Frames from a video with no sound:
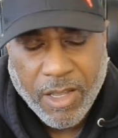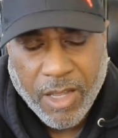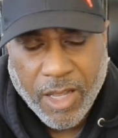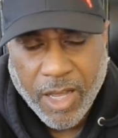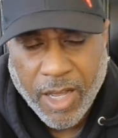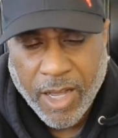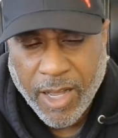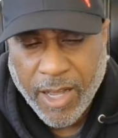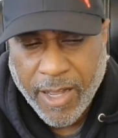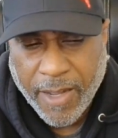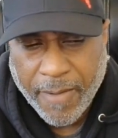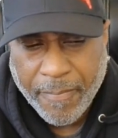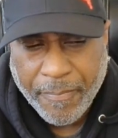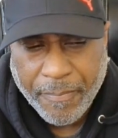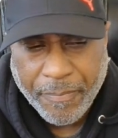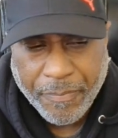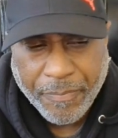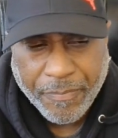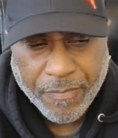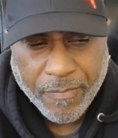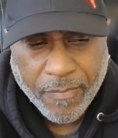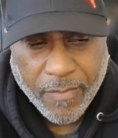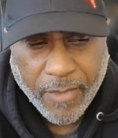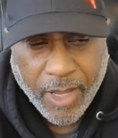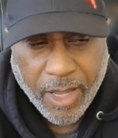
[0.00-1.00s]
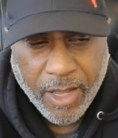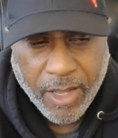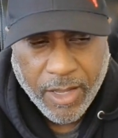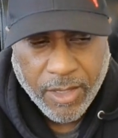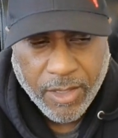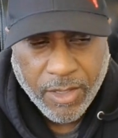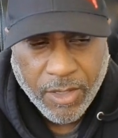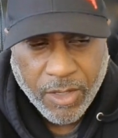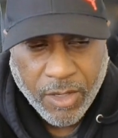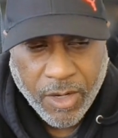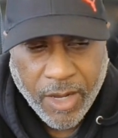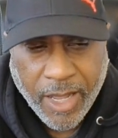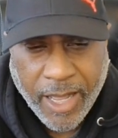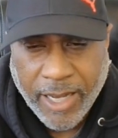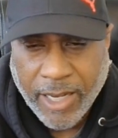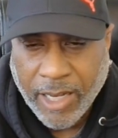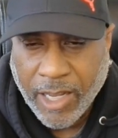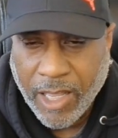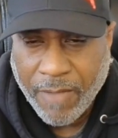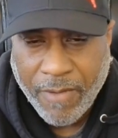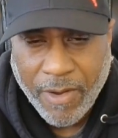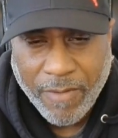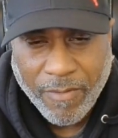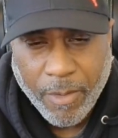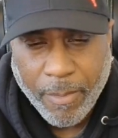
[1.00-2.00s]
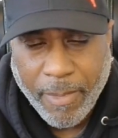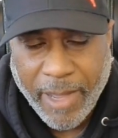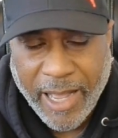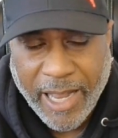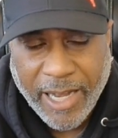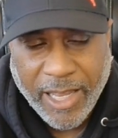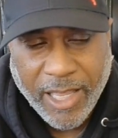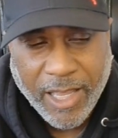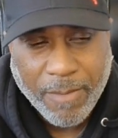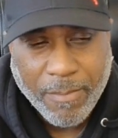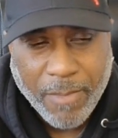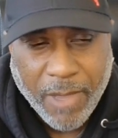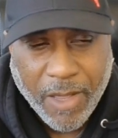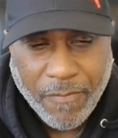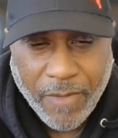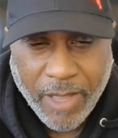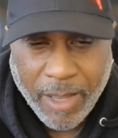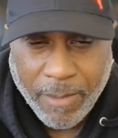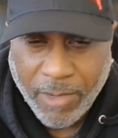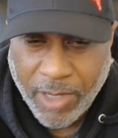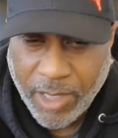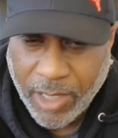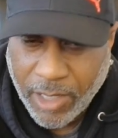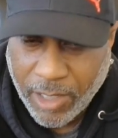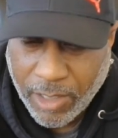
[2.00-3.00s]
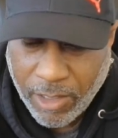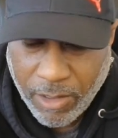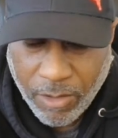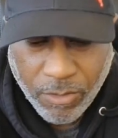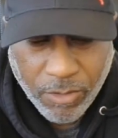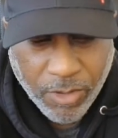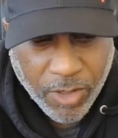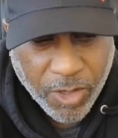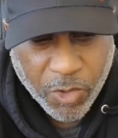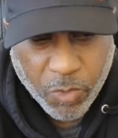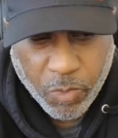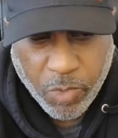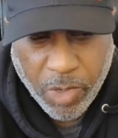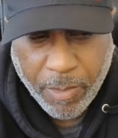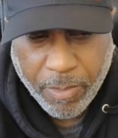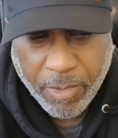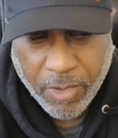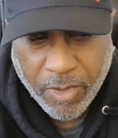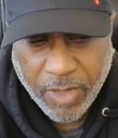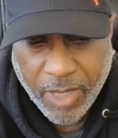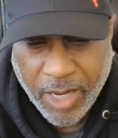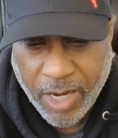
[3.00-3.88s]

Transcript: Um, you know, I love everybody in my family, including those people.